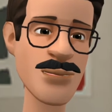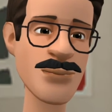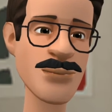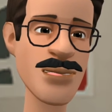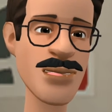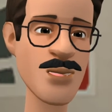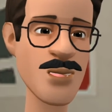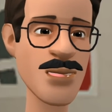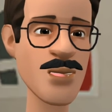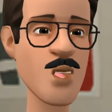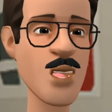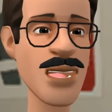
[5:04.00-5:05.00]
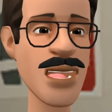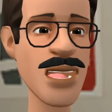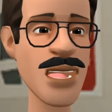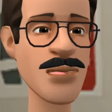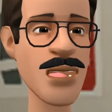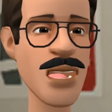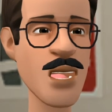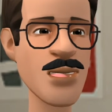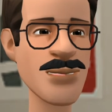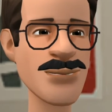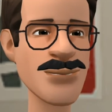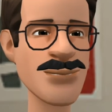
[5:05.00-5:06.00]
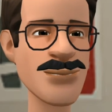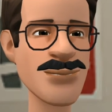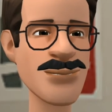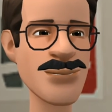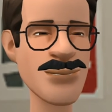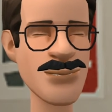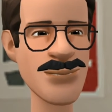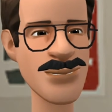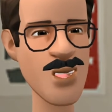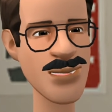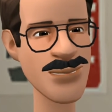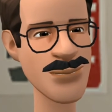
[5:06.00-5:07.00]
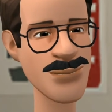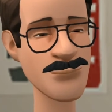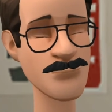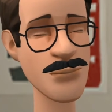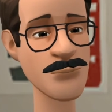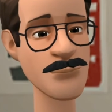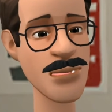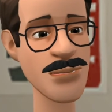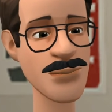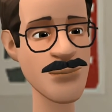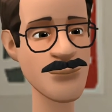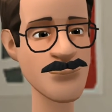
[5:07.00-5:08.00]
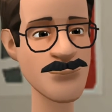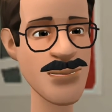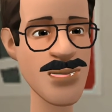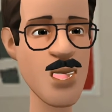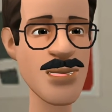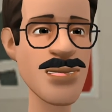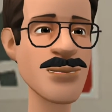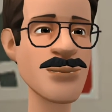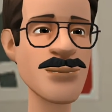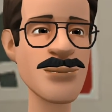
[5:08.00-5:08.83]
not significant. But there are some cases.